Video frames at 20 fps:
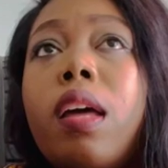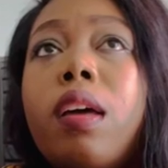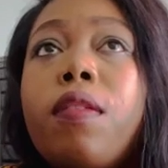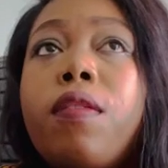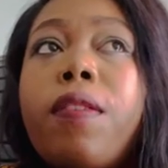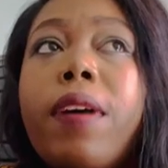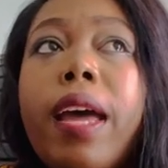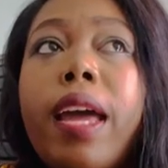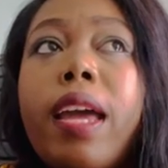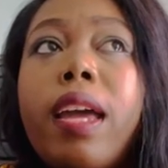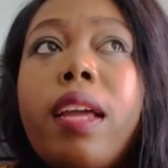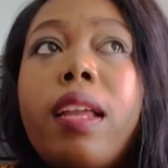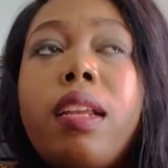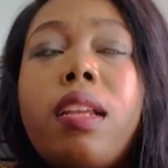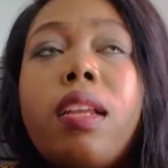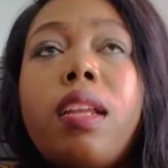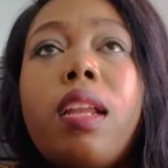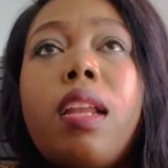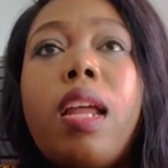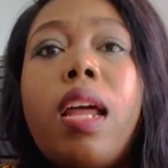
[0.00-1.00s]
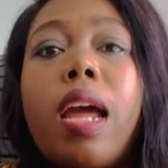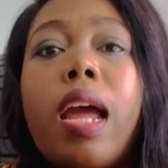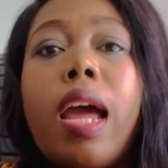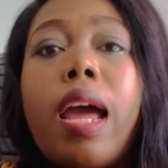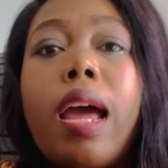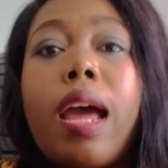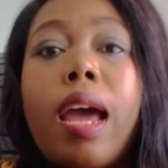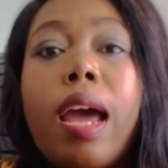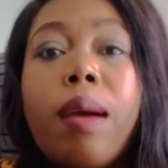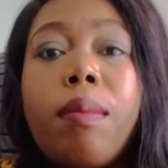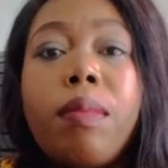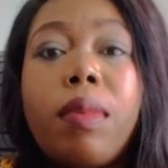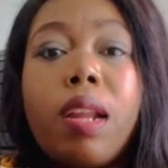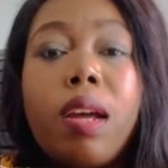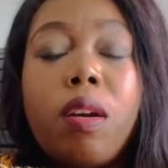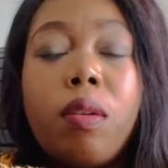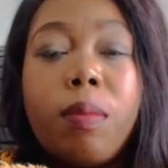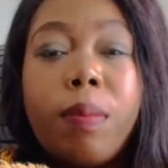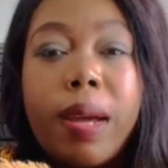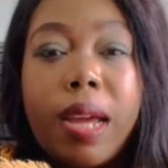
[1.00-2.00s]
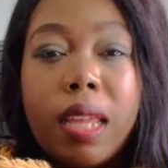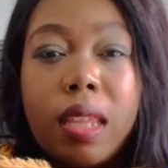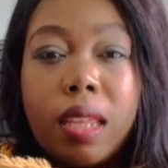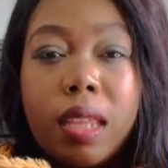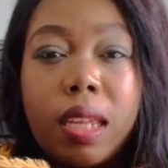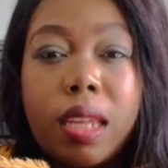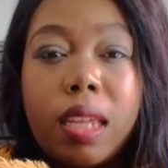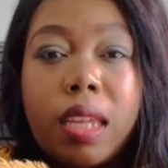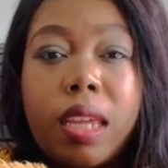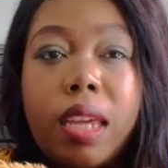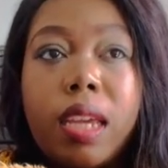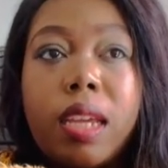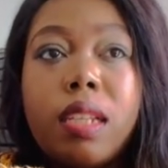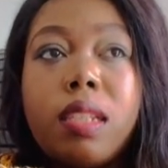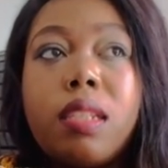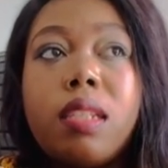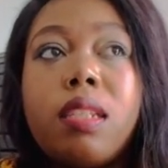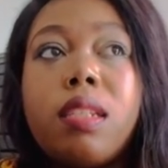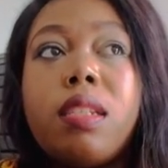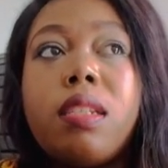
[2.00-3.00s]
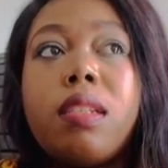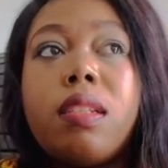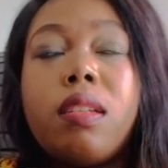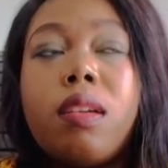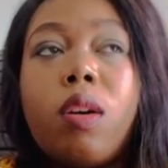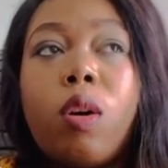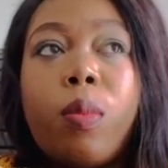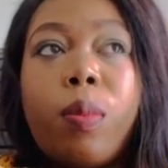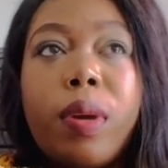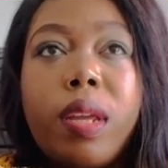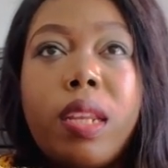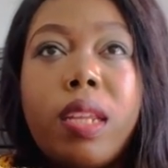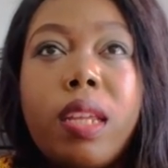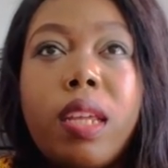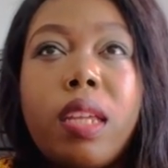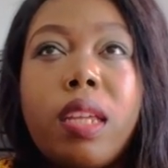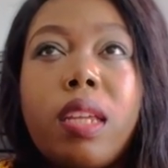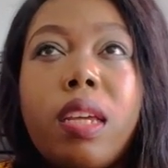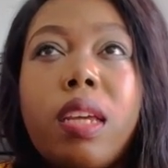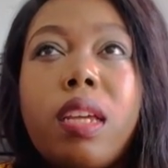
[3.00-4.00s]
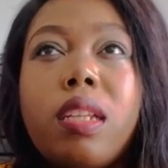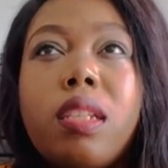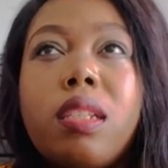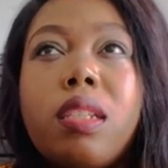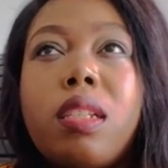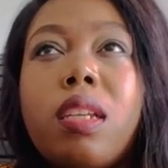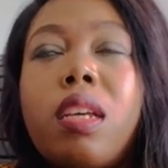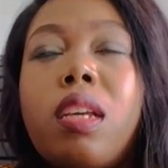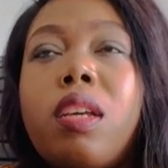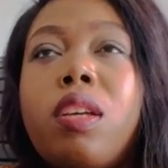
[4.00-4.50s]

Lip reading: Fine. I'm now by the gate, opening a gate.